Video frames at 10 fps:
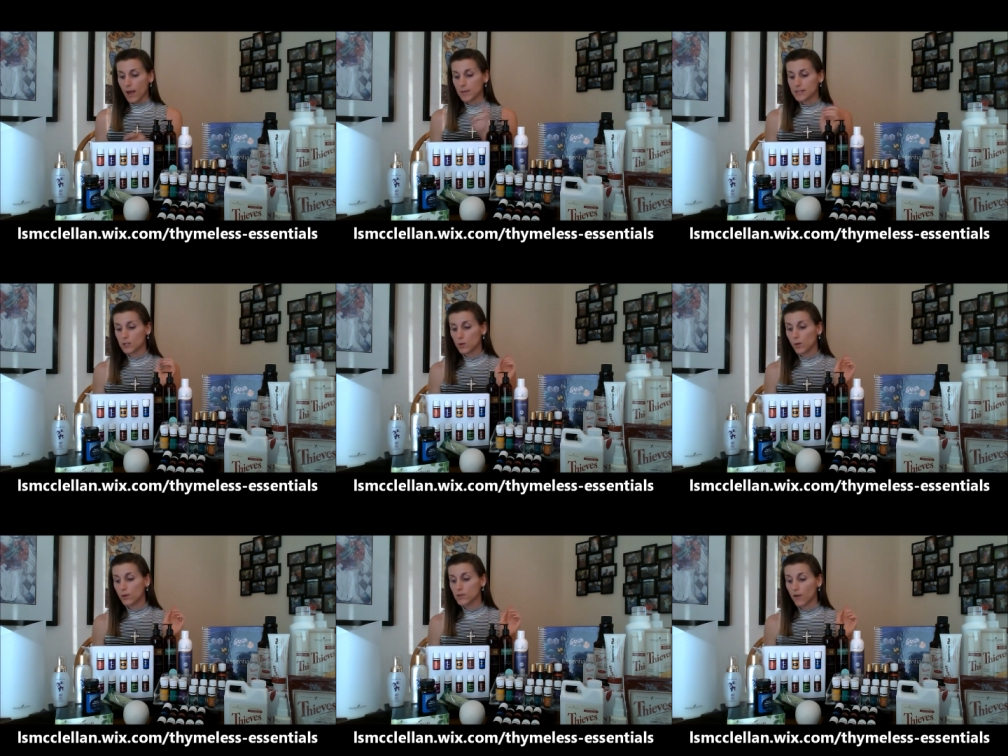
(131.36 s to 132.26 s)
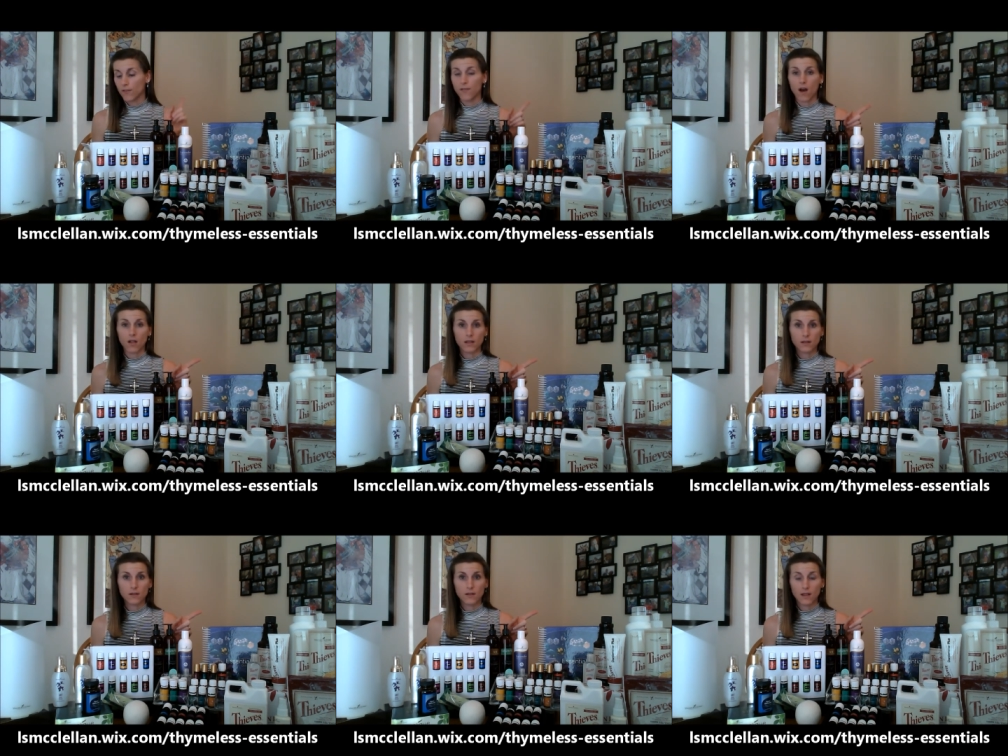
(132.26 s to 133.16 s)
essential oils are
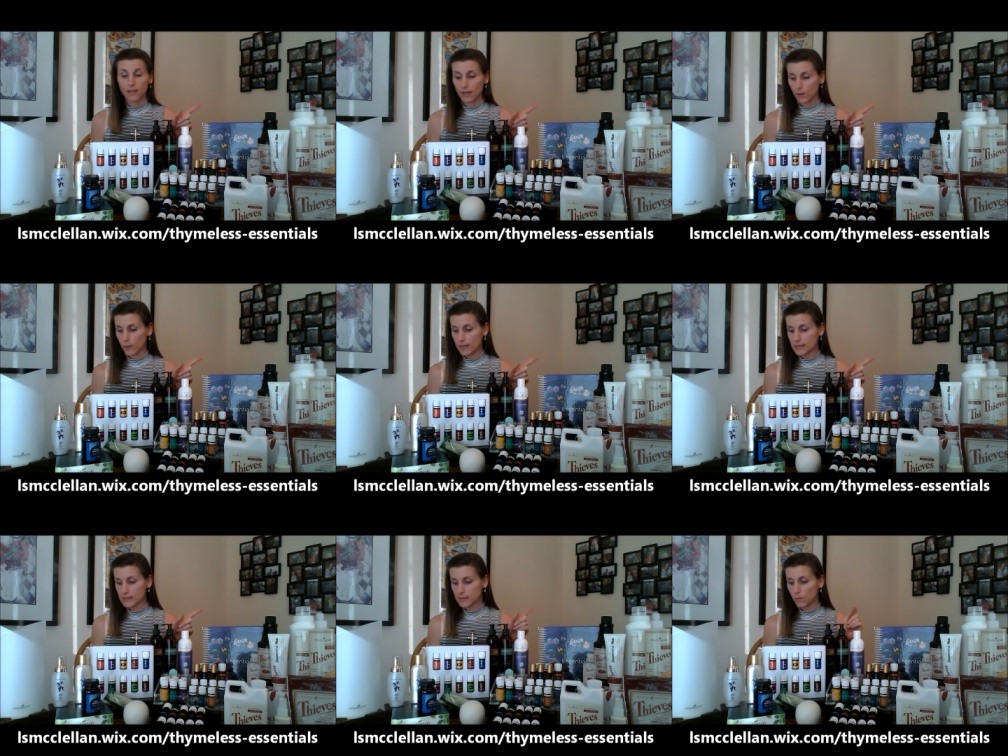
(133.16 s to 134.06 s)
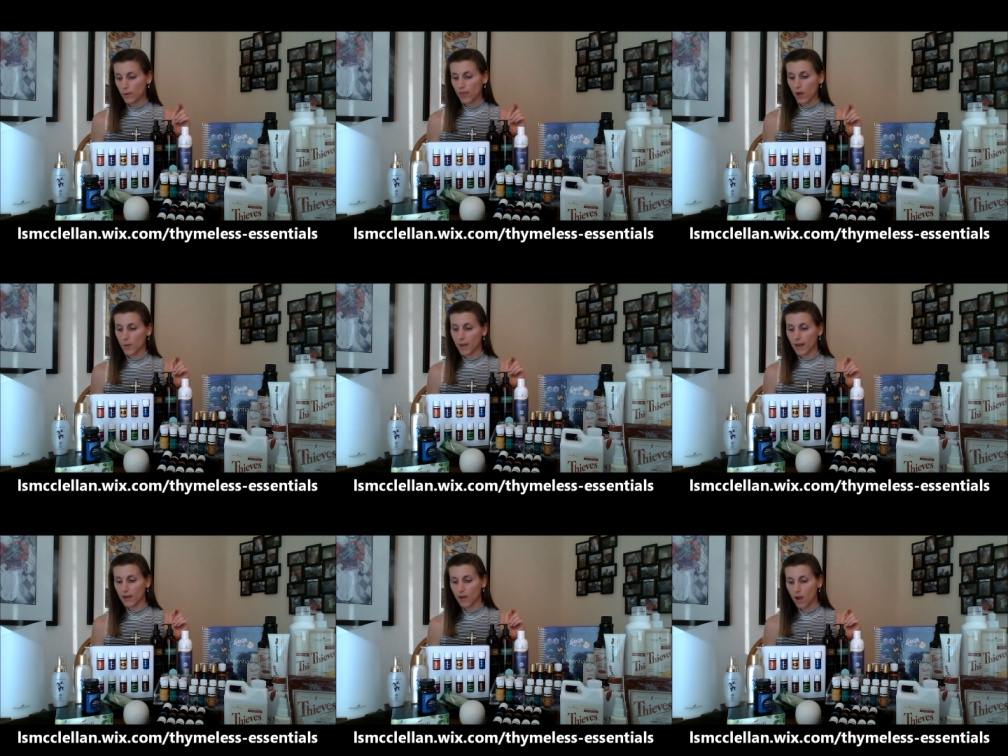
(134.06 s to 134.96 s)
volatile liquids with
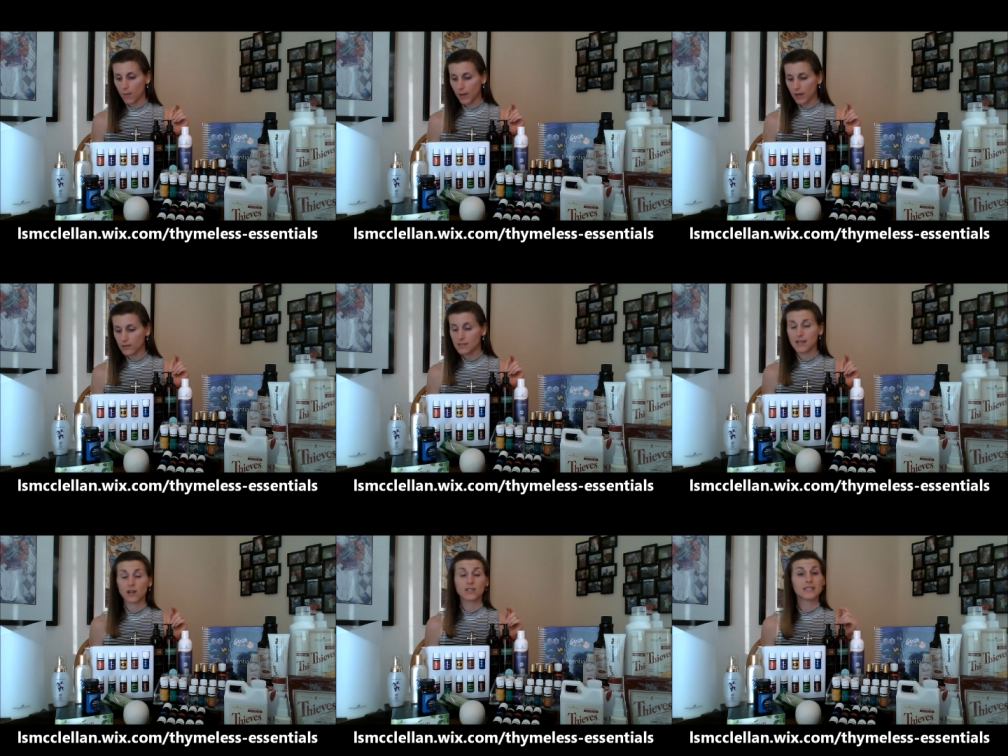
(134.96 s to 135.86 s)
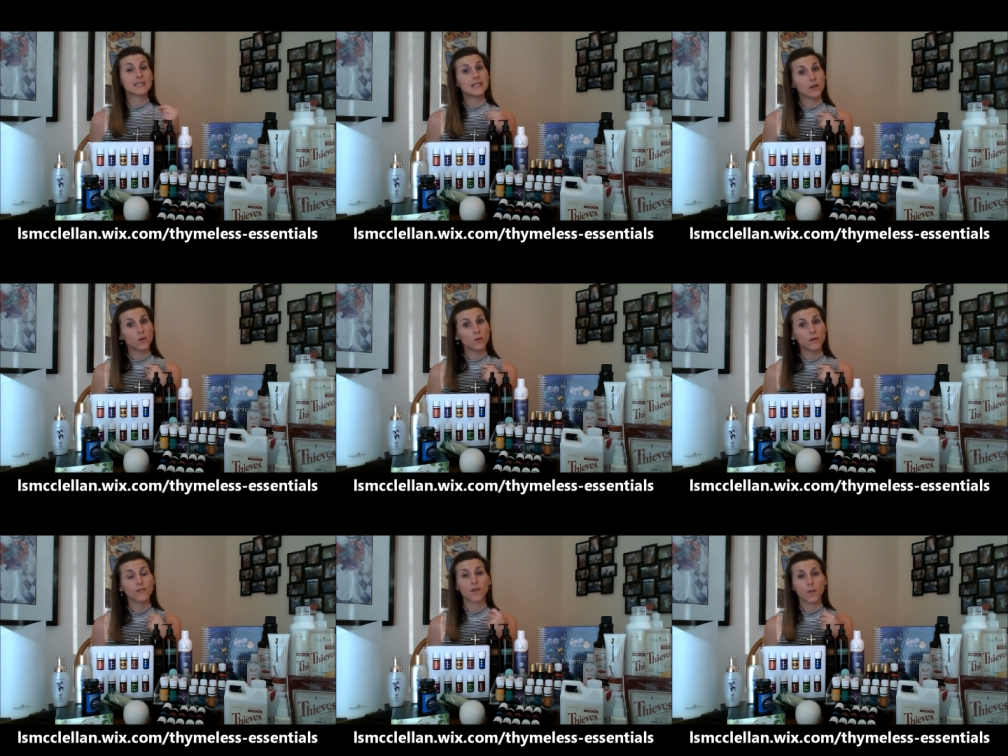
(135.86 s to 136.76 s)
aromatic compounds. They're
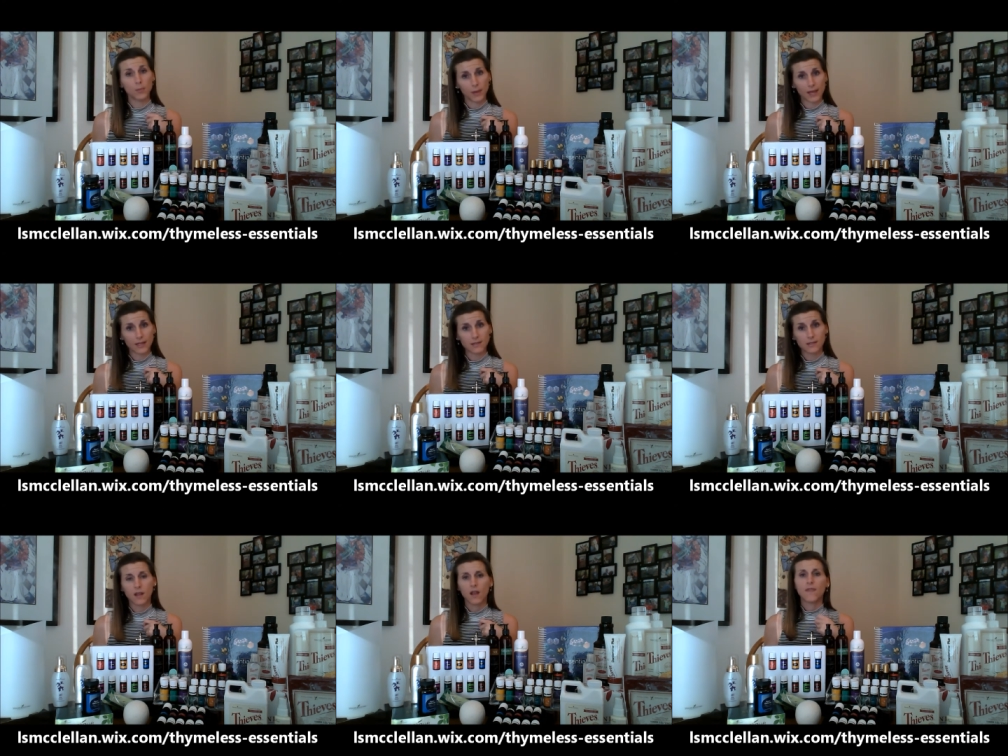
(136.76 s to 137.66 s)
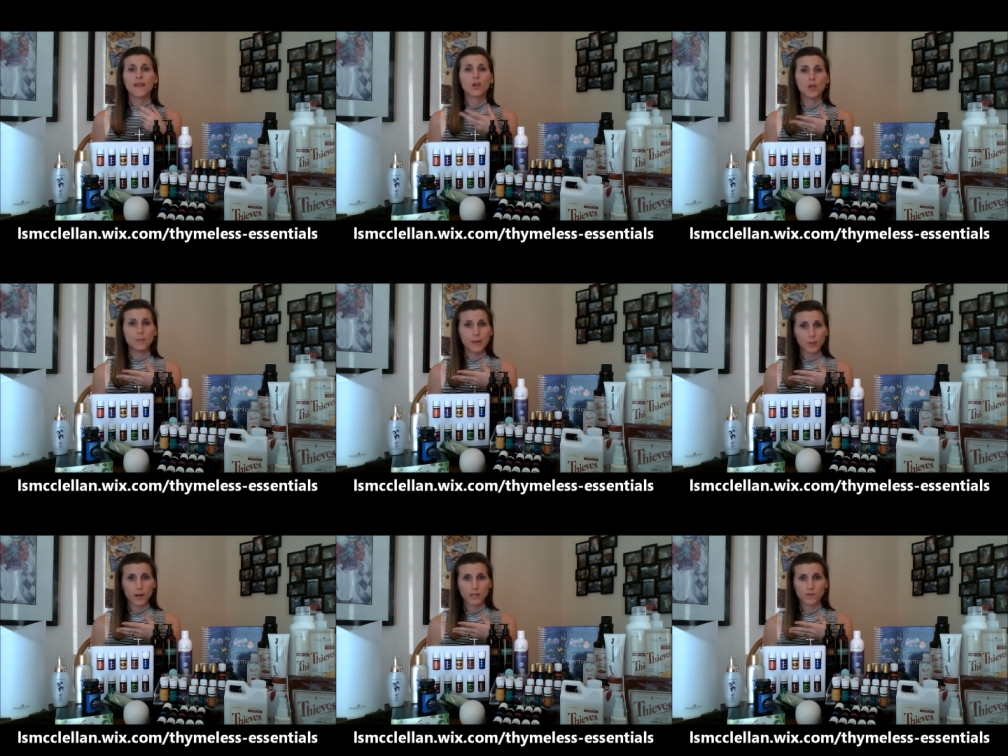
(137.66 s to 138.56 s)
distilled from plants. They could be
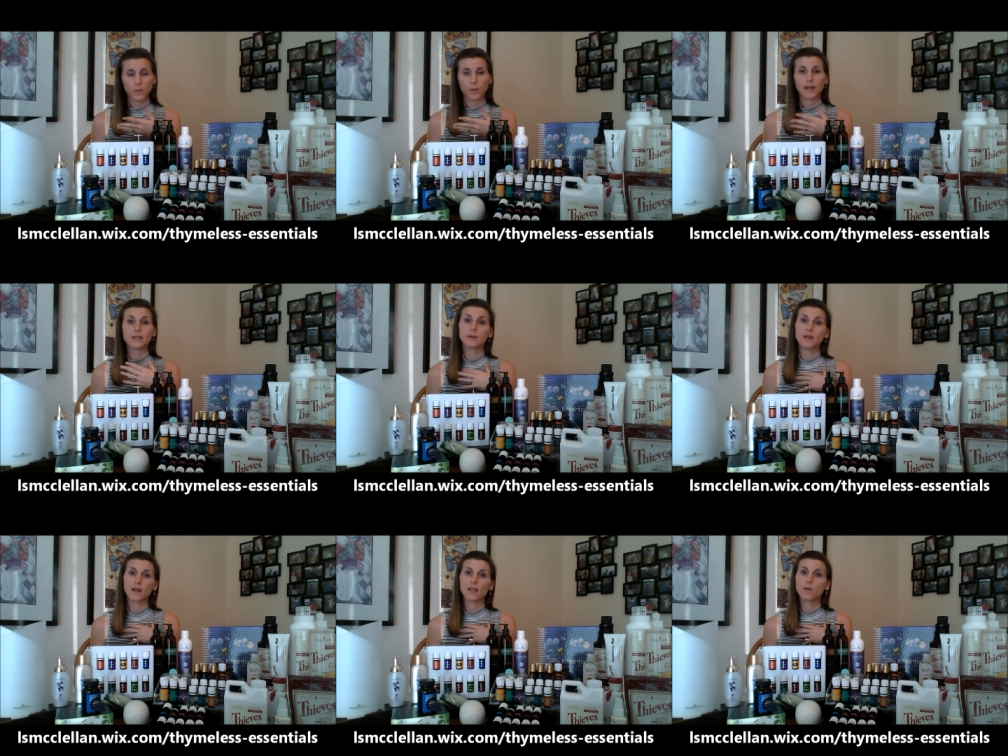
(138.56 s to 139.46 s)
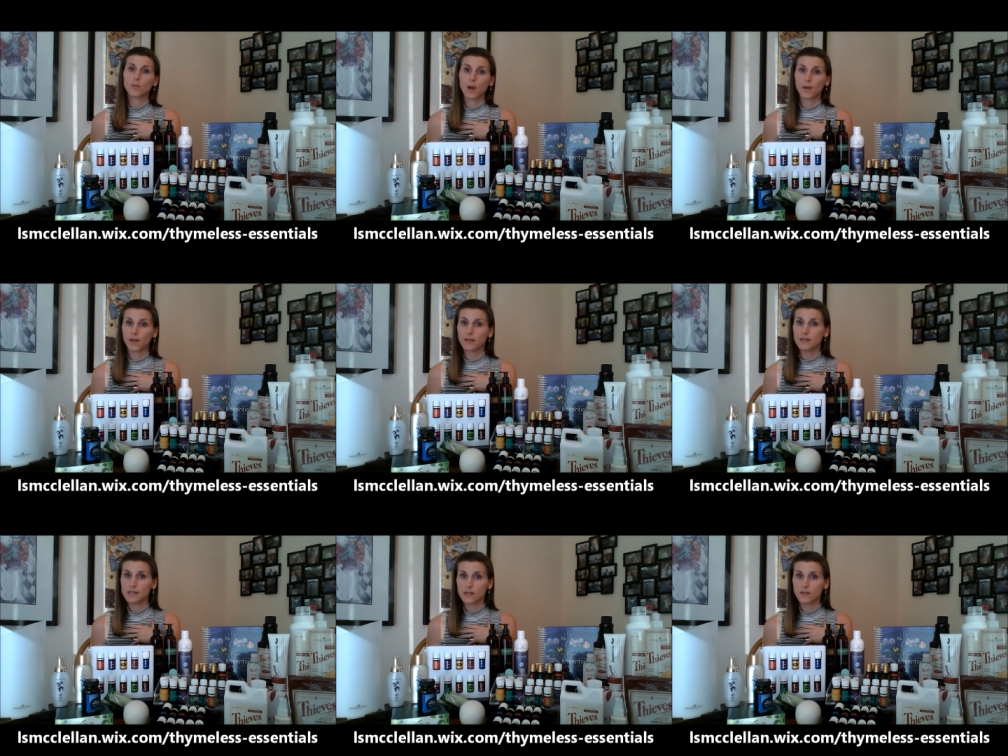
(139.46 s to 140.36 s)
pressed from plants, but Young Living primarily
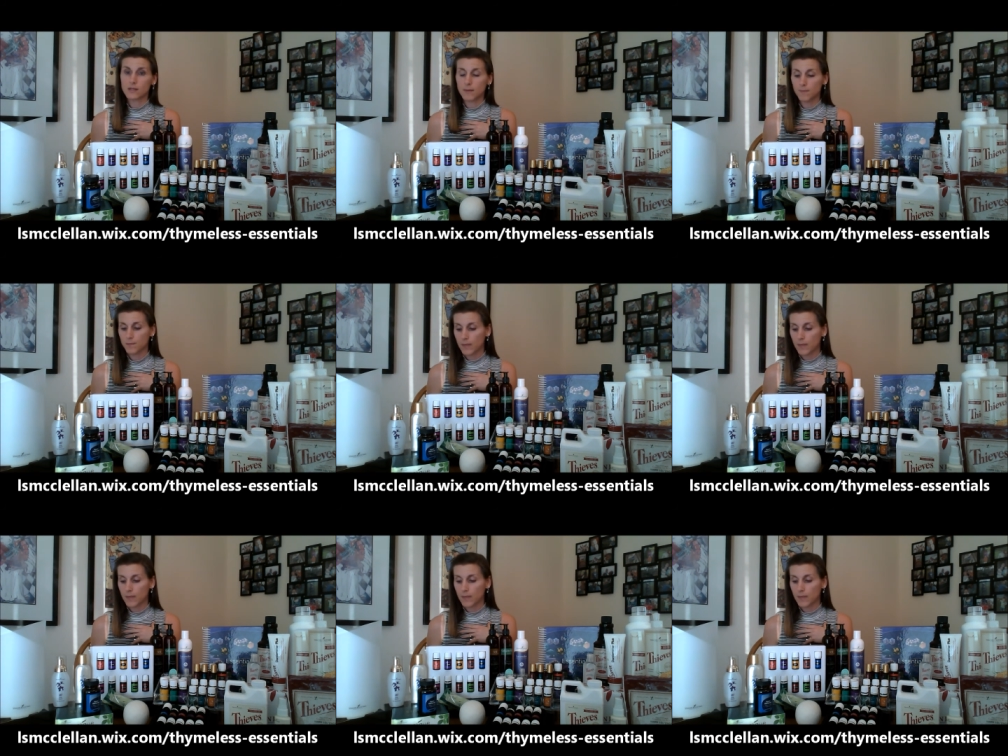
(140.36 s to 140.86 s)
distills them.